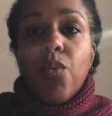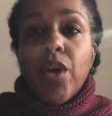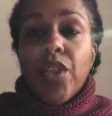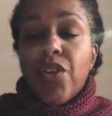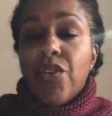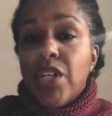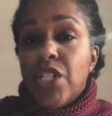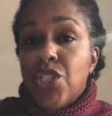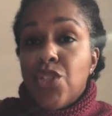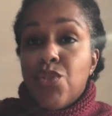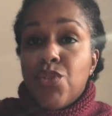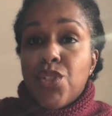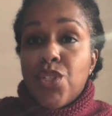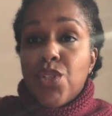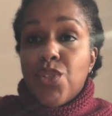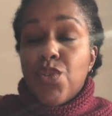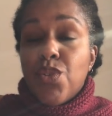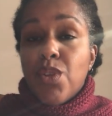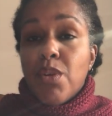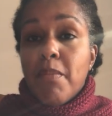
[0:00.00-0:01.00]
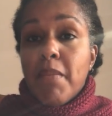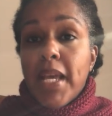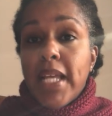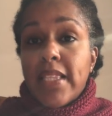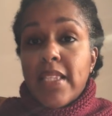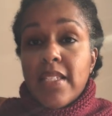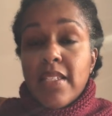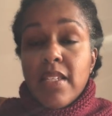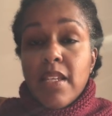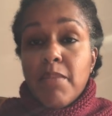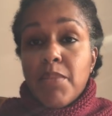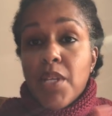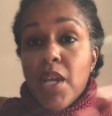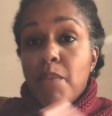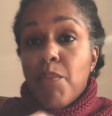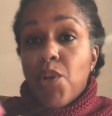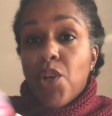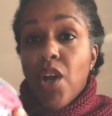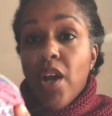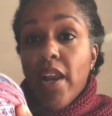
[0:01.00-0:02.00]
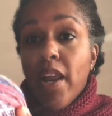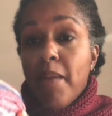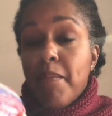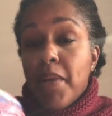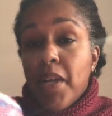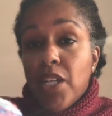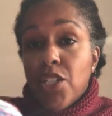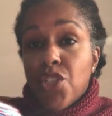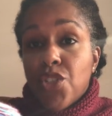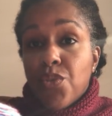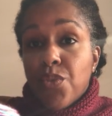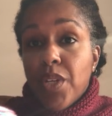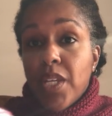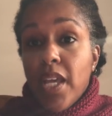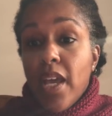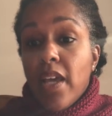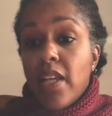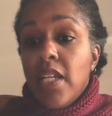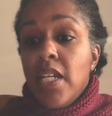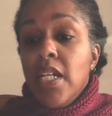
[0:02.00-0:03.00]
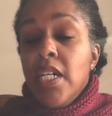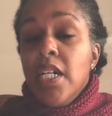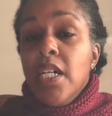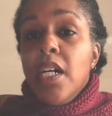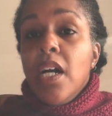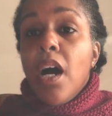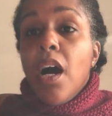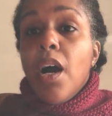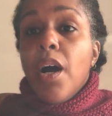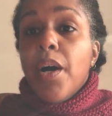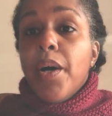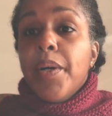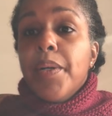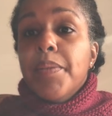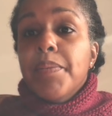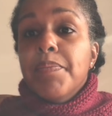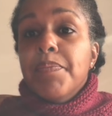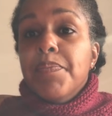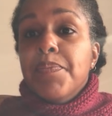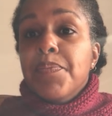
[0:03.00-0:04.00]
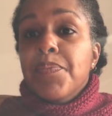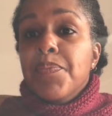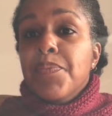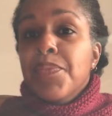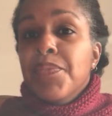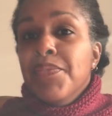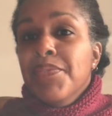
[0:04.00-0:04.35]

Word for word: Whether I choose to do them at the same time or not, I'm not sure yet. Um,